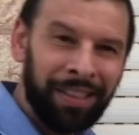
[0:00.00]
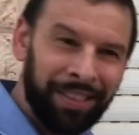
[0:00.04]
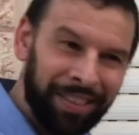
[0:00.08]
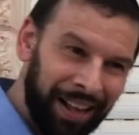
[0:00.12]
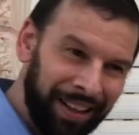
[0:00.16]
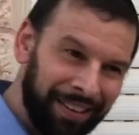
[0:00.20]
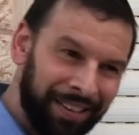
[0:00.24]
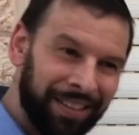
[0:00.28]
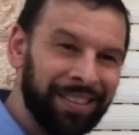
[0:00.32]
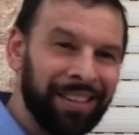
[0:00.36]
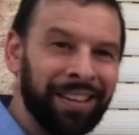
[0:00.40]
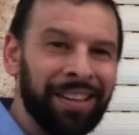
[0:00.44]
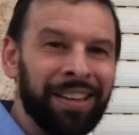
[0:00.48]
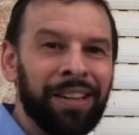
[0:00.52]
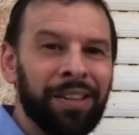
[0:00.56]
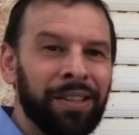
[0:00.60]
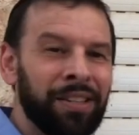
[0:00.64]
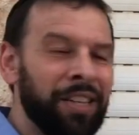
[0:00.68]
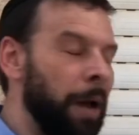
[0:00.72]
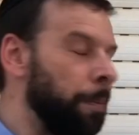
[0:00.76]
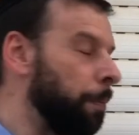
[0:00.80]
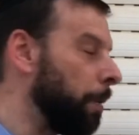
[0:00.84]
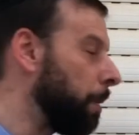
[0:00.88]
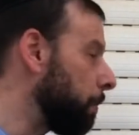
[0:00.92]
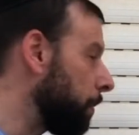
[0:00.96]
That's
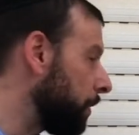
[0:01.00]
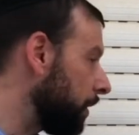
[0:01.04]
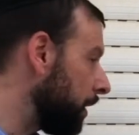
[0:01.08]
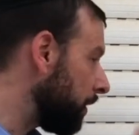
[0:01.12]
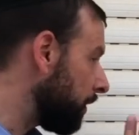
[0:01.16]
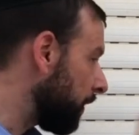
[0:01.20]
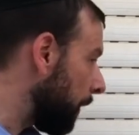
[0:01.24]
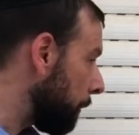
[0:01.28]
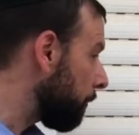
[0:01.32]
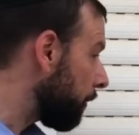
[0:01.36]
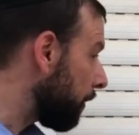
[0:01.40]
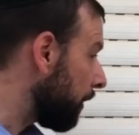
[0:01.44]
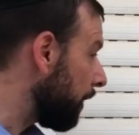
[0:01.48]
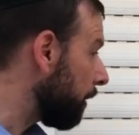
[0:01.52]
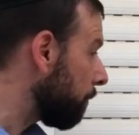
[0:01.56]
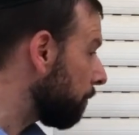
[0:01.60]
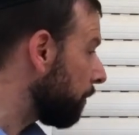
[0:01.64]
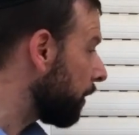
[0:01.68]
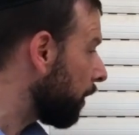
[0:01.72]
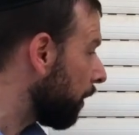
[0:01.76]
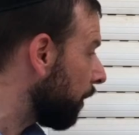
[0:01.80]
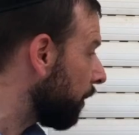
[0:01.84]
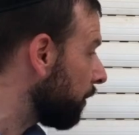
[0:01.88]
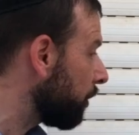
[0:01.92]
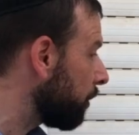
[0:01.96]
separate. But this type of thing,
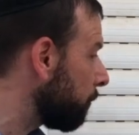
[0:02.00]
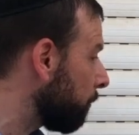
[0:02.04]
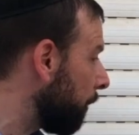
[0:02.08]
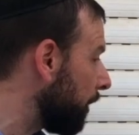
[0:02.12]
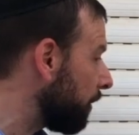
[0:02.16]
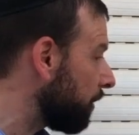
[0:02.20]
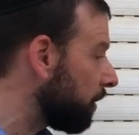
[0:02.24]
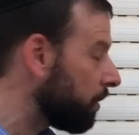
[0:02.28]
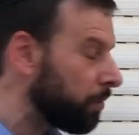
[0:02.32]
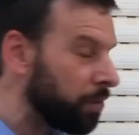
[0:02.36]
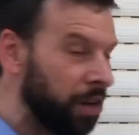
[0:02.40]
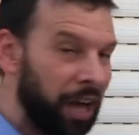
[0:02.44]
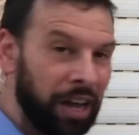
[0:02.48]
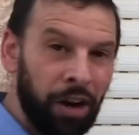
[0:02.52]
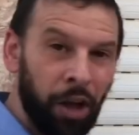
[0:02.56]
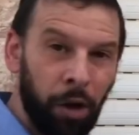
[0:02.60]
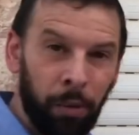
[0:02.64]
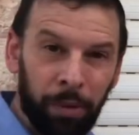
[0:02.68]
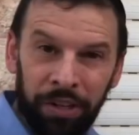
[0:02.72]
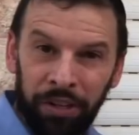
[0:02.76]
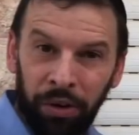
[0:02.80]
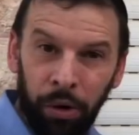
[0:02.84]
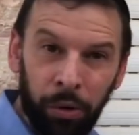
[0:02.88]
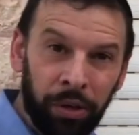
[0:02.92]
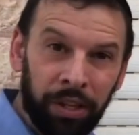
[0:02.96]
because spices are not
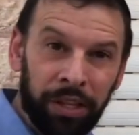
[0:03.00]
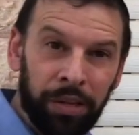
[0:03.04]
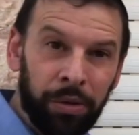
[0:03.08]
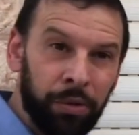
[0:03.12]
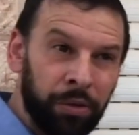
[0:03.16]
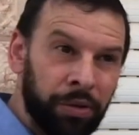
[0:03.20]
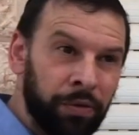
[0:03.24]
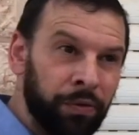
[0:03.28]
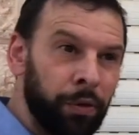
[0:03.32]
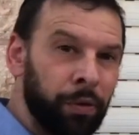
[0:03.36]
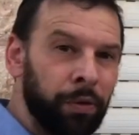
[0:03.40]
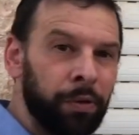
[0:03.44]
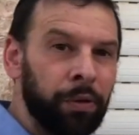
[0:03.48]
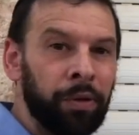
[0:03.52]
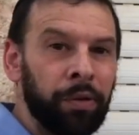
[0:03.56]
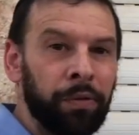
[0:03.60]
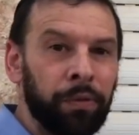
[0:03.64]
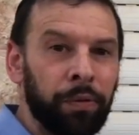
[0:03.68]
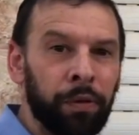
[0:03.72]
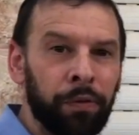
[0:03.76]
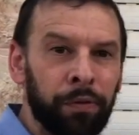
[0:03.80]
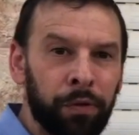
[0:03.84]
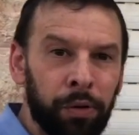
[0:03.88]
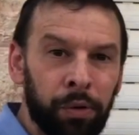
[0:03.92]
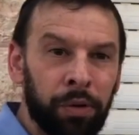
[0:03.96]
always only used for
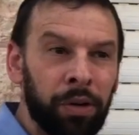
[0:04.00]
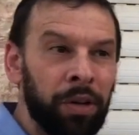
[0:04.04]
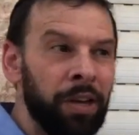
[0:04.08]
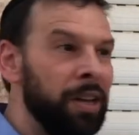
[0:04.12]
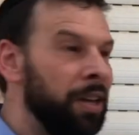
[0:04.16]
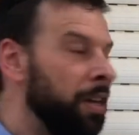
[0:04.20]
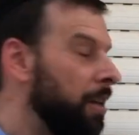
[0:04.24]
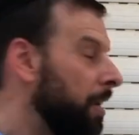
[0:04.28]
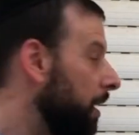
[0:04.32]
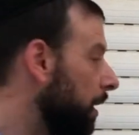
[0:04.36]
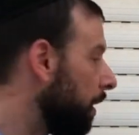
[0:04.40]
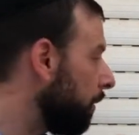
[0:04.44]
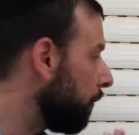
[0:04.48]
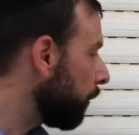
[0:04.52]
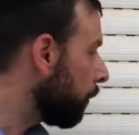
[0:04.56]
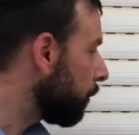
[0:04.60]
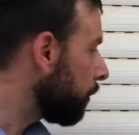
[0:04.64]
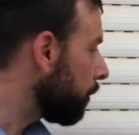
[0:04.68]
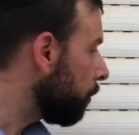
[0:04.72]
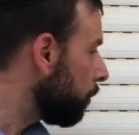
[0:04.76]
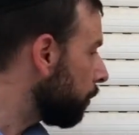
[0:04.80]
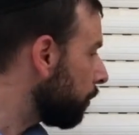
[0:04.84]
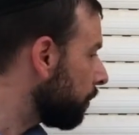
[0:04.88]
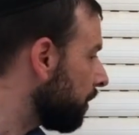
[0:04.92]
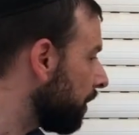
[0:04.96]
food, if they're
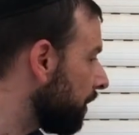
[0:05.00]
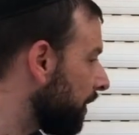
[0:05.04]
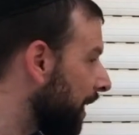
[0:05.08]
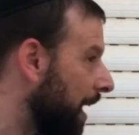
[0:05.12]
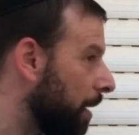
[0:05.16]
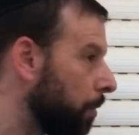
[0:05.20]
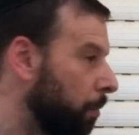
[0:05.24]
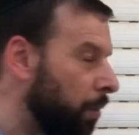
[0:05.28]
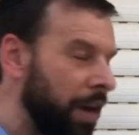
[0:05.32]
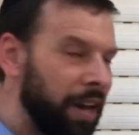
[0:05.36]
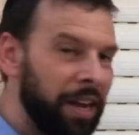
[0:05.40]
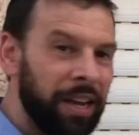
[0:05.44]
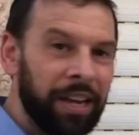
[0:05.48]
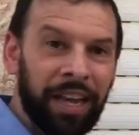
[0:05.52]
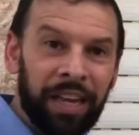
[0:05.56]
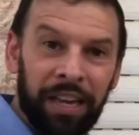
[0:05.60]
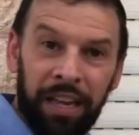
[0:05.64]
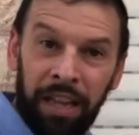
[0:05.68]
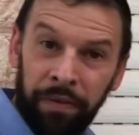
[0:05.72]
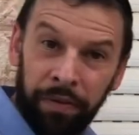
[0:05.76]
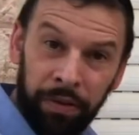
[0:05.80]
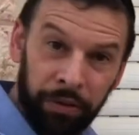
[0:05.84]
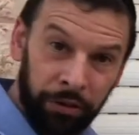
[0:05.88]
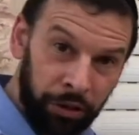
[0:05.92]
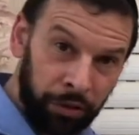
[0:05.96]
used in that way,
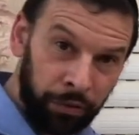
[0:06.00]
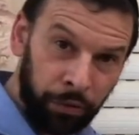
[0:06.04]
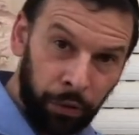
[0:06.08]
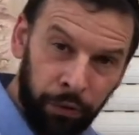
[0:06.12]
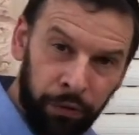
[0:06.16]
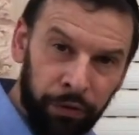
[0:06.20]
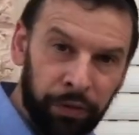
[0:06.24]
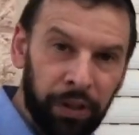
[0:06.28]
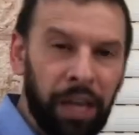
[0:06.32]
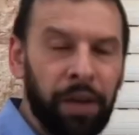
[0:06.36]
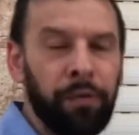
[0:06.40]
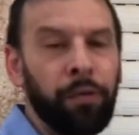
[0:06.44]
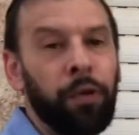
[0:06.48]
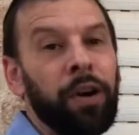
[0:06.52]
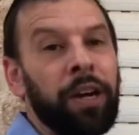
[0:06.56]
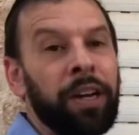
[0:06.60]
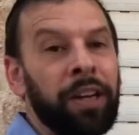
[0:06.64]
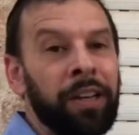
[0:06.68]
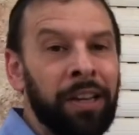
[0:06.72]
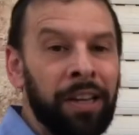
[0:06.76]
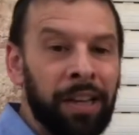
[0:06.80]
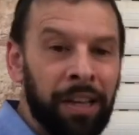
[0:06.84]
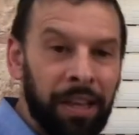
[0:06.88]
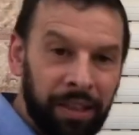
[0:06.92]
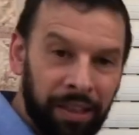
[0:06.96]
even just for
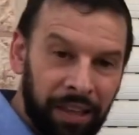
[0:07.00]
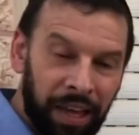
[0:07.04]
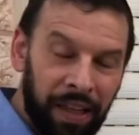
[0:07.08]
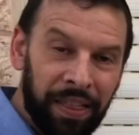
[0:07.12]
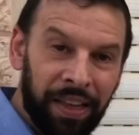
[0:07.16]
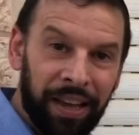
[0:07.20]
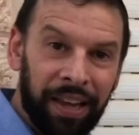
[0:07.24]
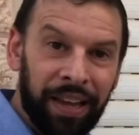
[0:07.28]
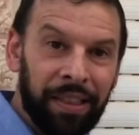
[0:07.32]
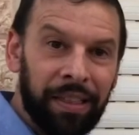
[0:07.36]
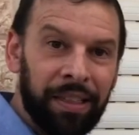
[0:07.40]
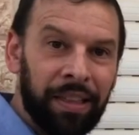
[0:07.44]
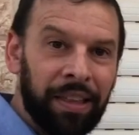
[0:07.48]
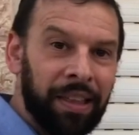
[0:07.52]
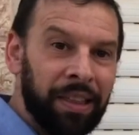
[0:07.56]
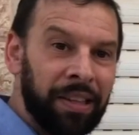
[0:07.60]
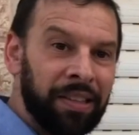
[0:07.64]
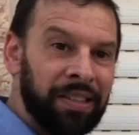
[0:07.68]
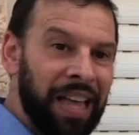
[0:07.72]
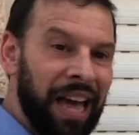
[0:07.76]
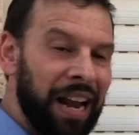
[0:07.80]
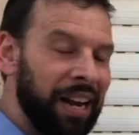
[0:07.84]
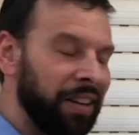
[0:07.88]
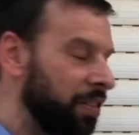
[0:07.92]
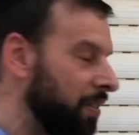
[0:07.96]
flavoring, then the
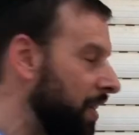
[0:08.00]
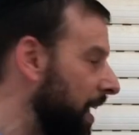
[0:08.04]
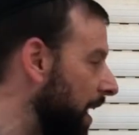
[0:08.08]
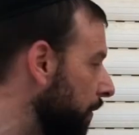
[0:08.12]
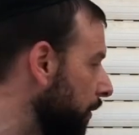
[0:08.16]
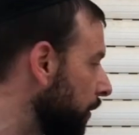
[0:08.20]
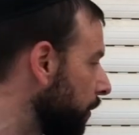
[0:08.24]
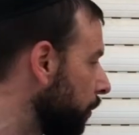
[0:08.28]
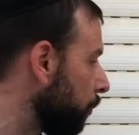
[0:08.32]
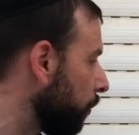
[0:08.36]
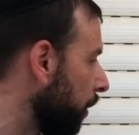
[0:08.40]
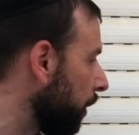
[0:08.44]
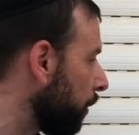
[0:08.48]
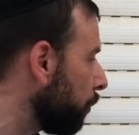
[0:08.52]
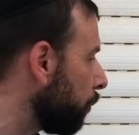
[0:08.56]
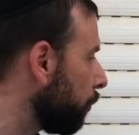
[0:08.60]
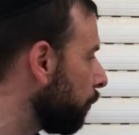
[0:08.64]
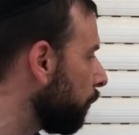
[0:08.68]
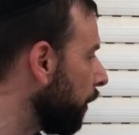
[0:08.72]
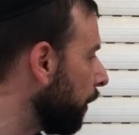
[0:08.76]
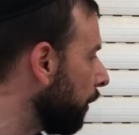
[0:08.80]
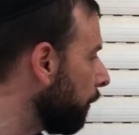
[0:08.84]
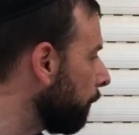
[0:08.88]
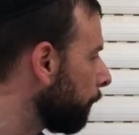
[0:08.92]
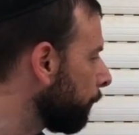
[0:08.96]
status is they have kedushat
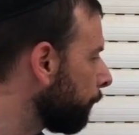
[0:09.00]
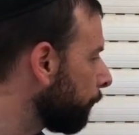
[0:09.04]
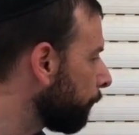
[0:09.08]
shvit.